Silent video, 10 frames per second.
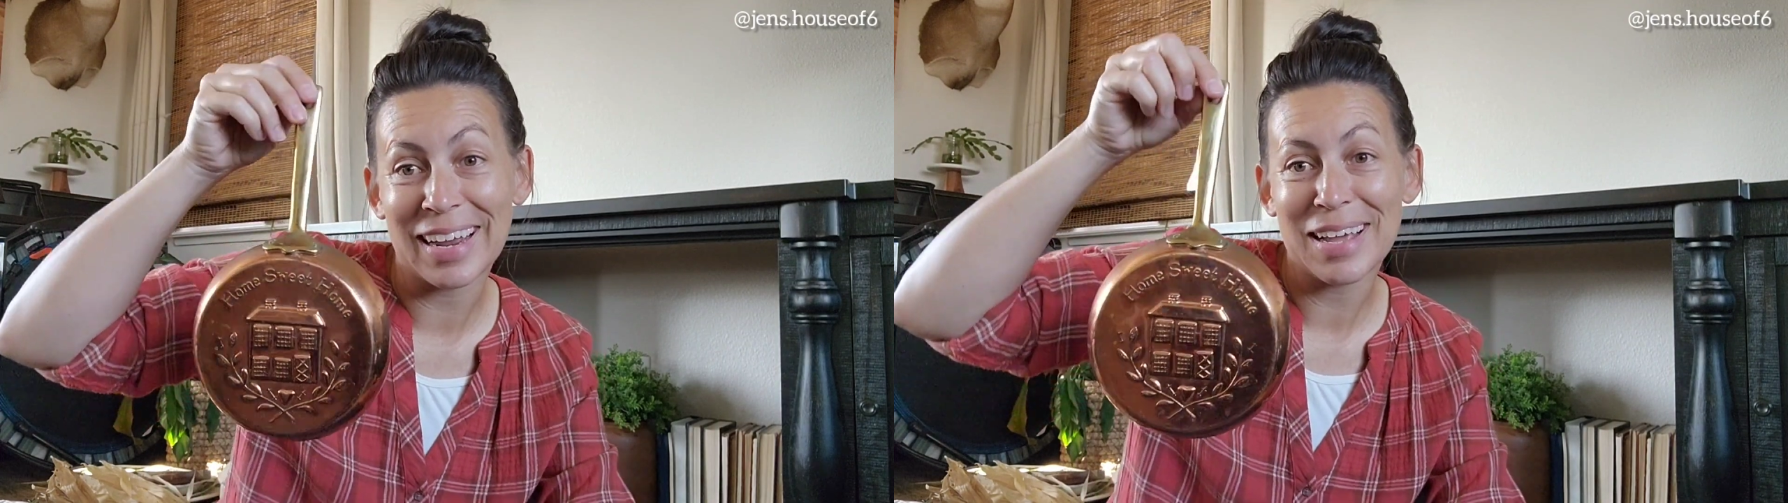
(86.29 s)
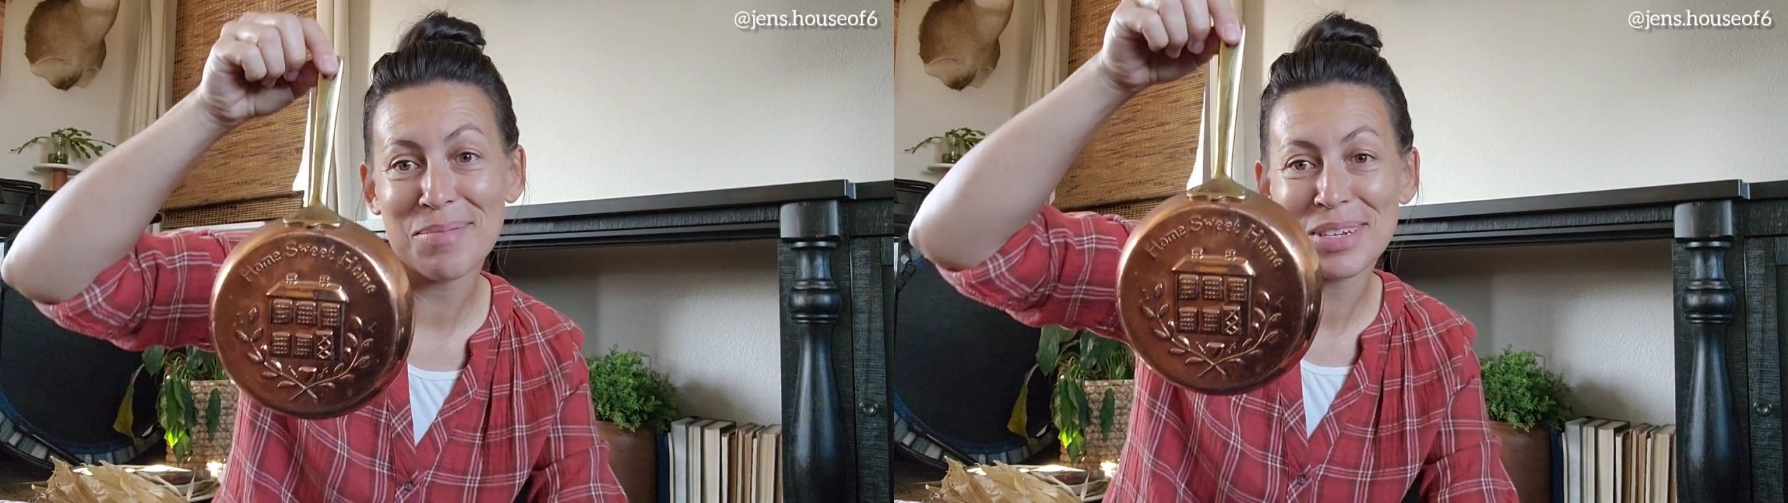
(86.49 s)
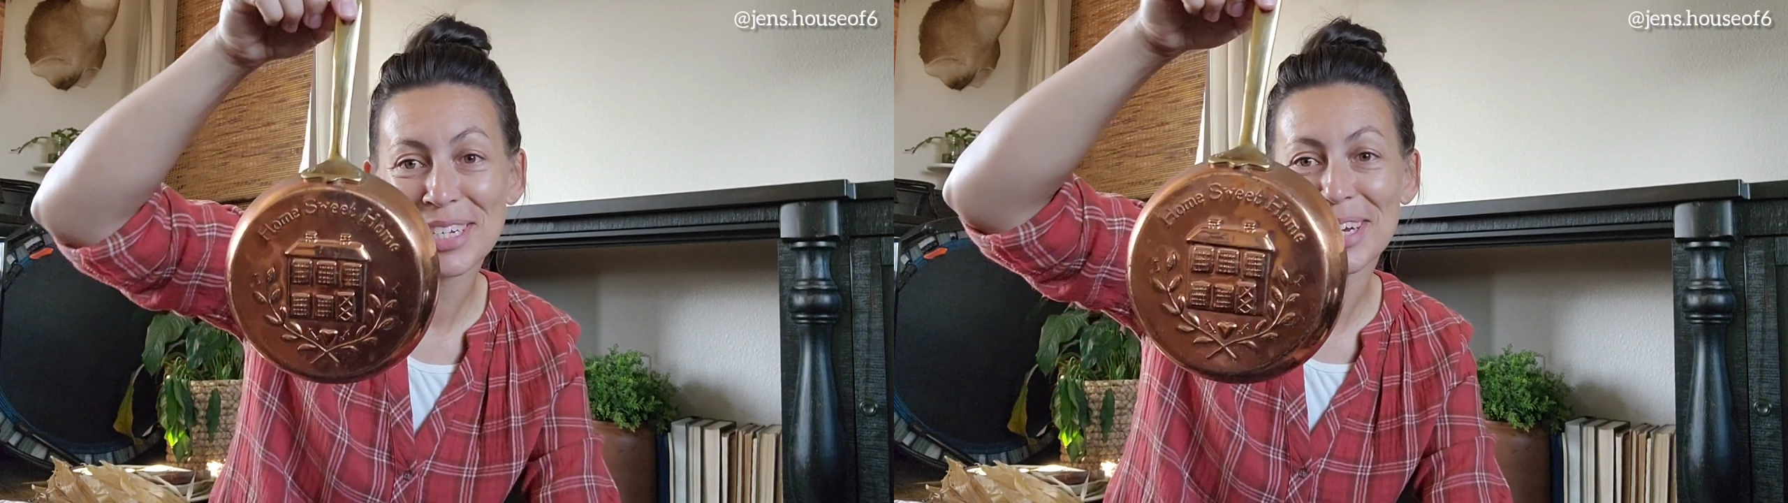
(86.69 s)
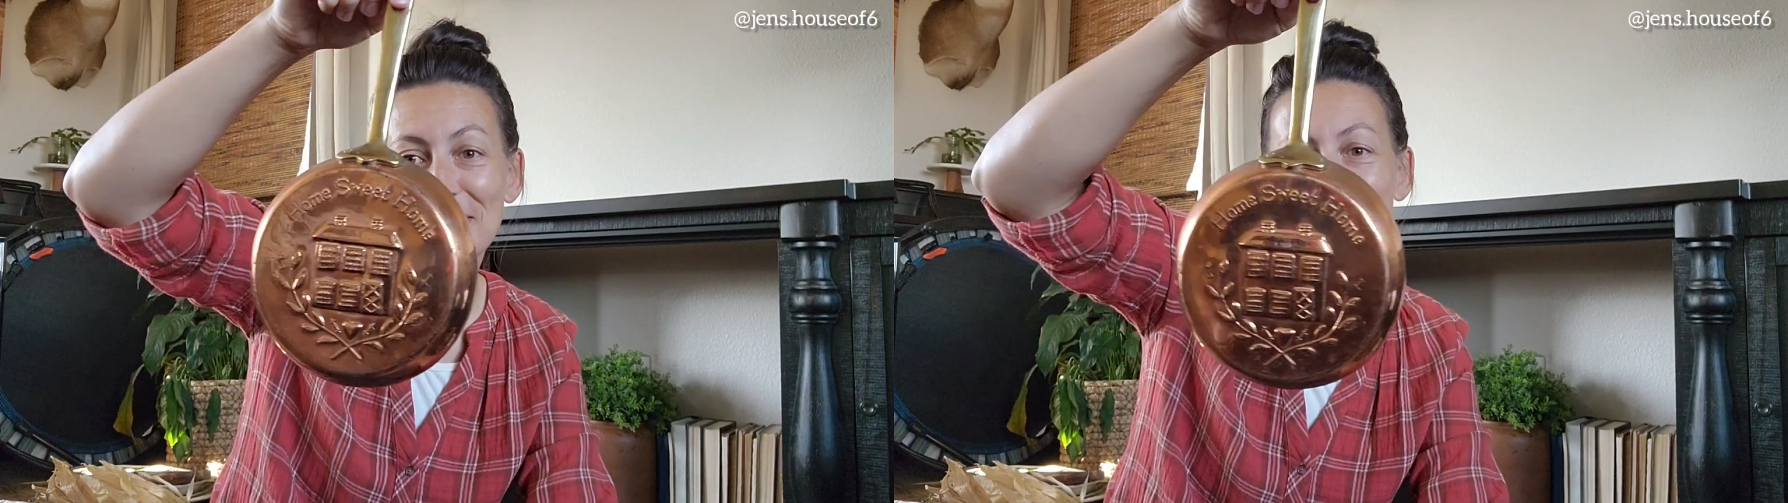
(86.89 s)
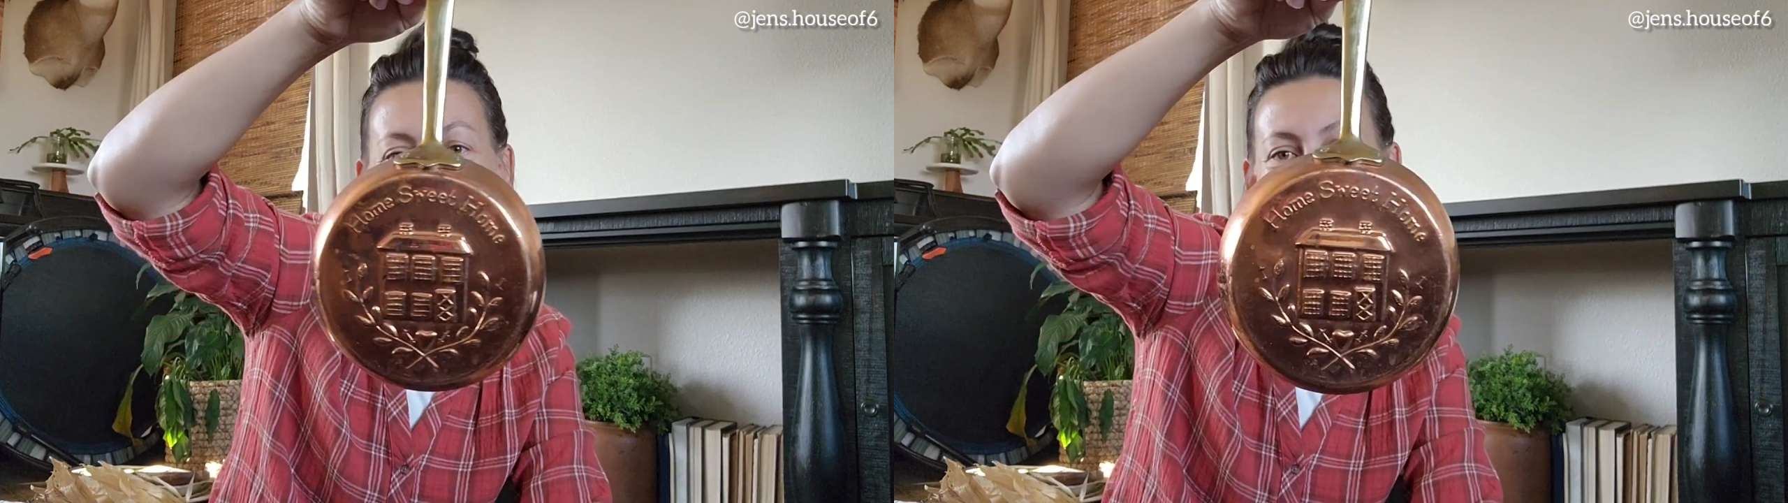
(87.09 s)
I'm going to show
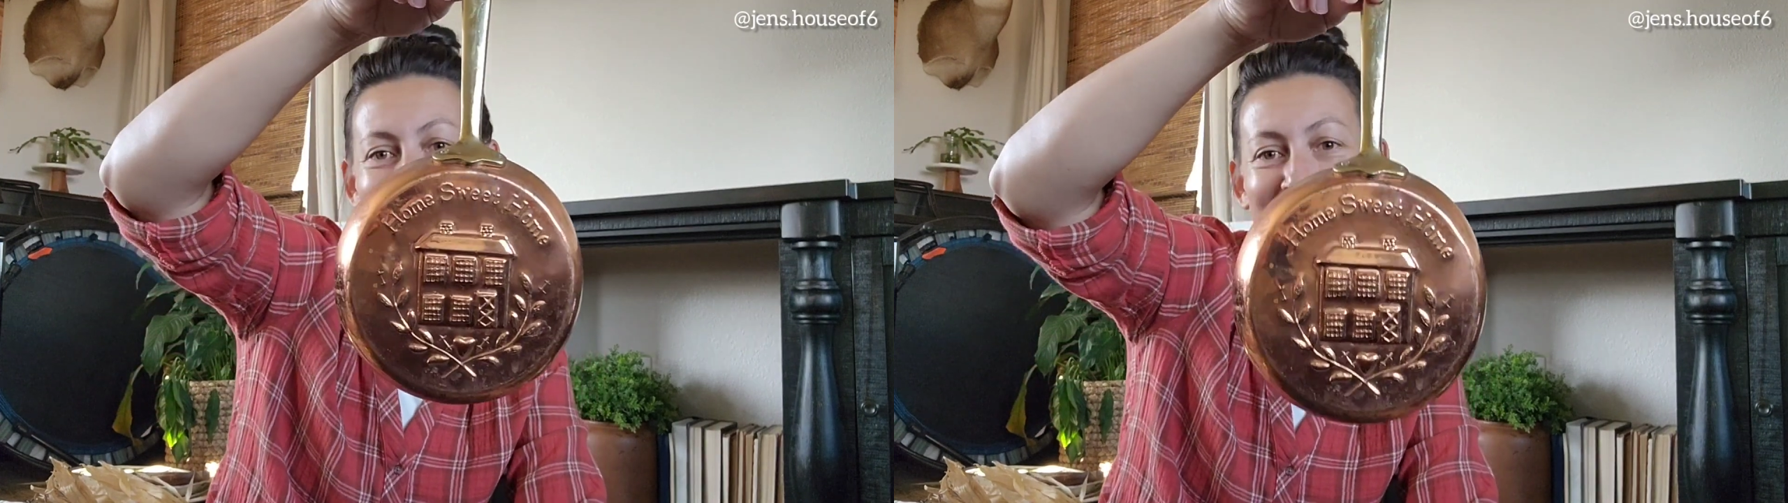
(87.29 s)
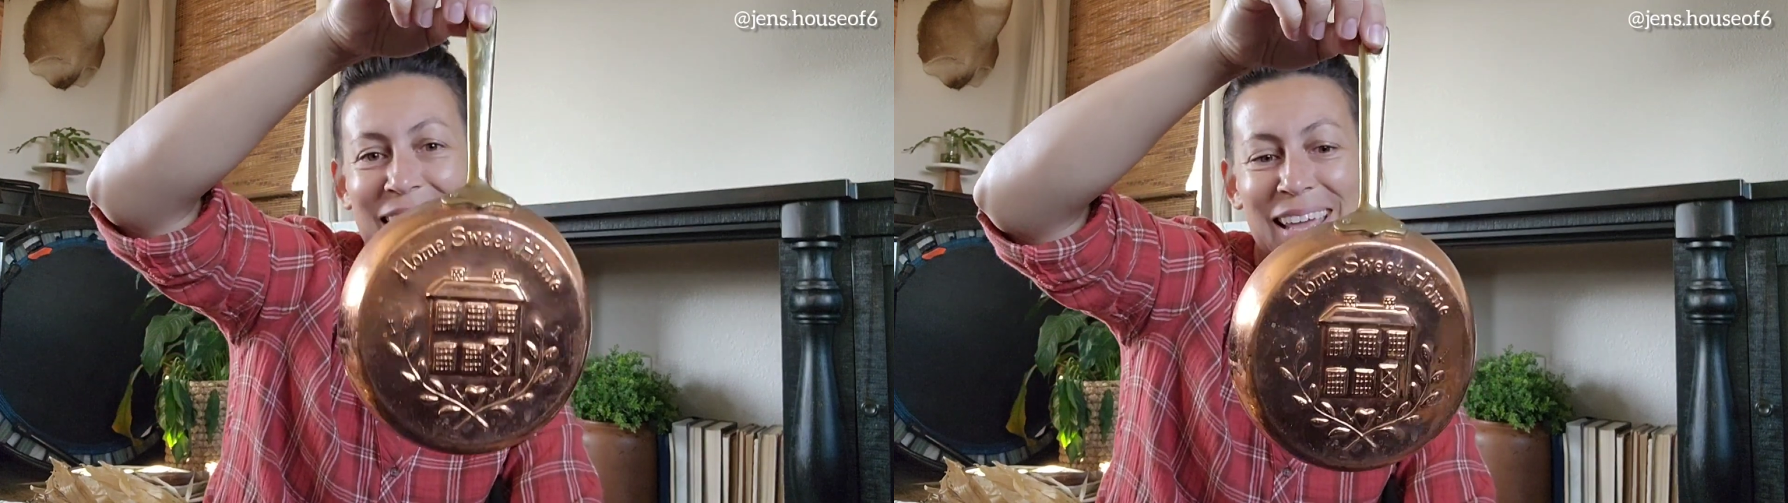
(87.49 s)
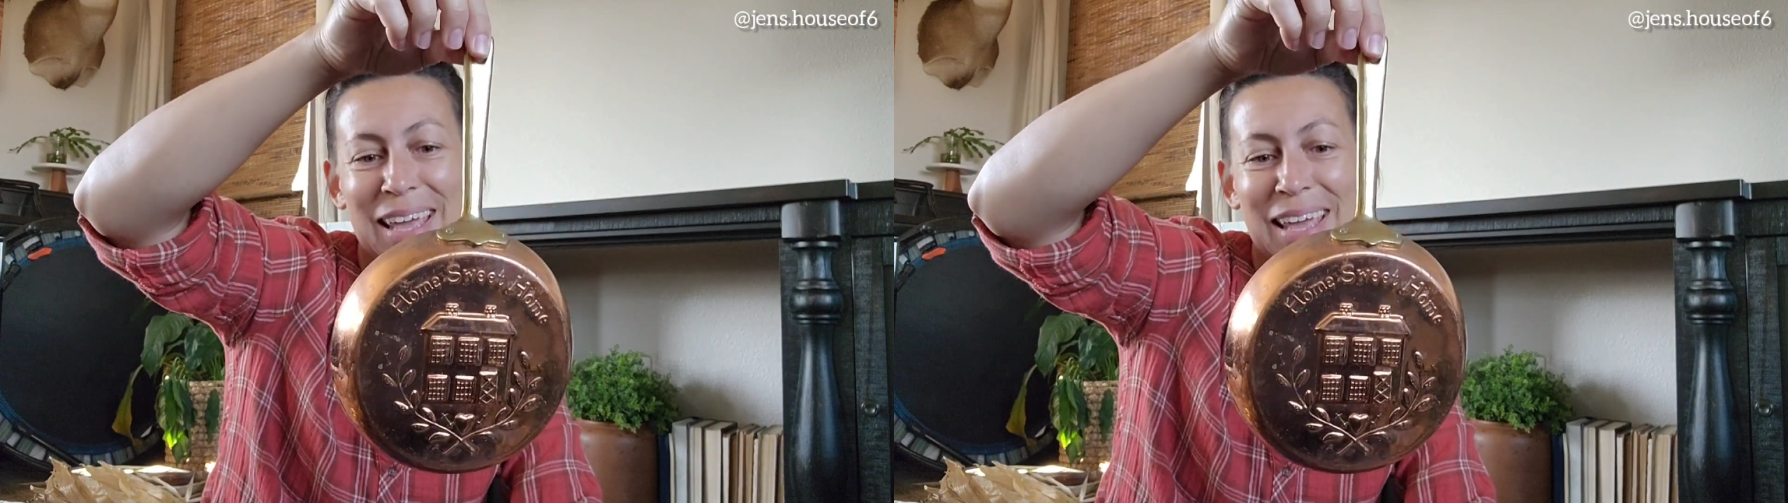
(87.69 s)
you again.